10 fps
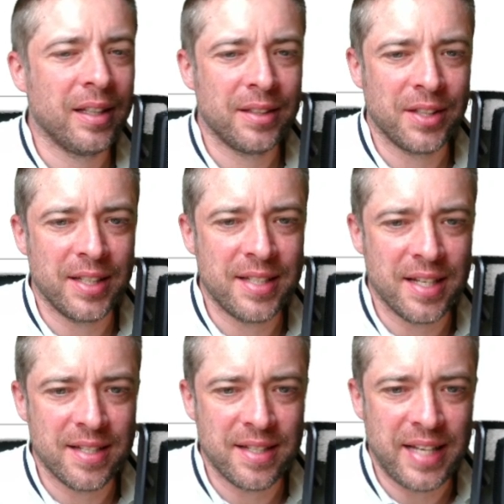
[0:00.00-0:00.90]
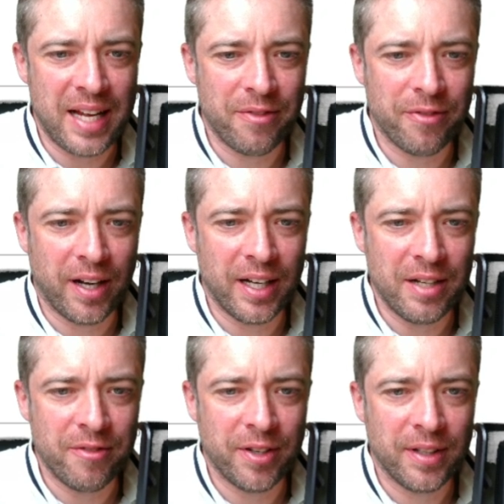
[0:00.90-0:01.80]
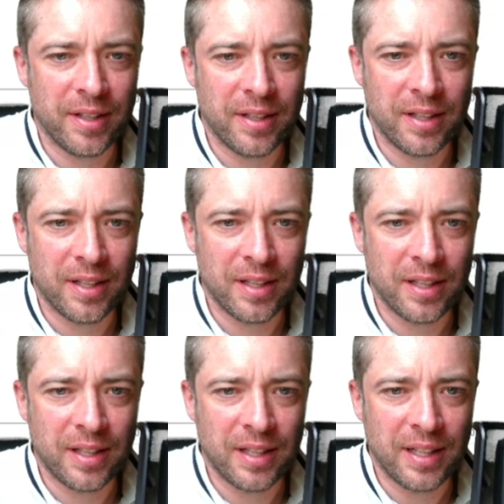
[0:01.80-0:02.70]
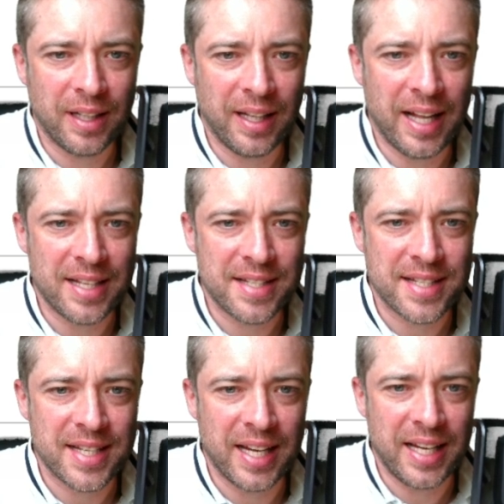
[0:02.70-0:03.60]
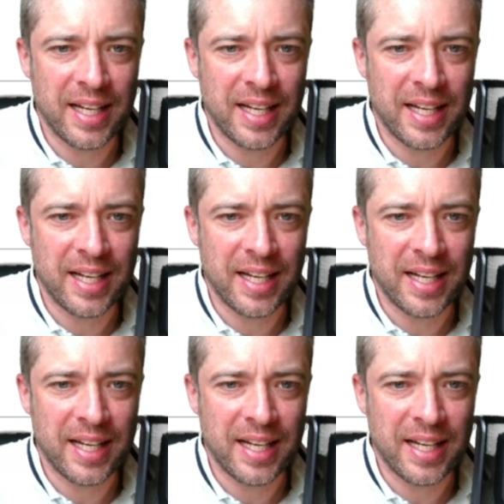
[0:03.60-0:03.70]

So this is day 5. Let's see